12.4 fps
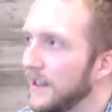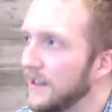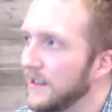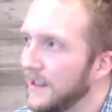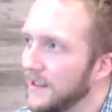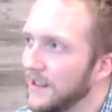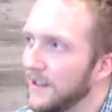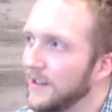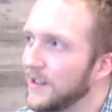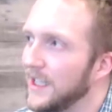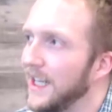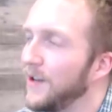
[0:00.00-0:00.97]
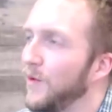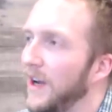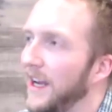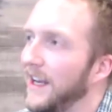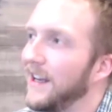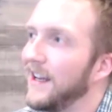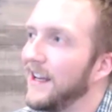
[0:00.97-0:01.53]
that's a good
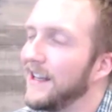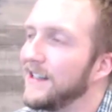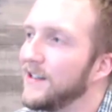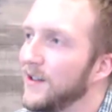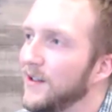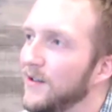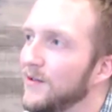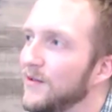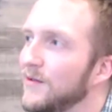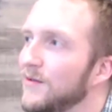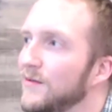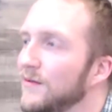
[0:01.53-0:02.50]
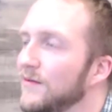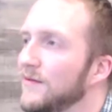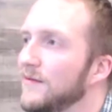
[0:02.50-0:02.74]
segue into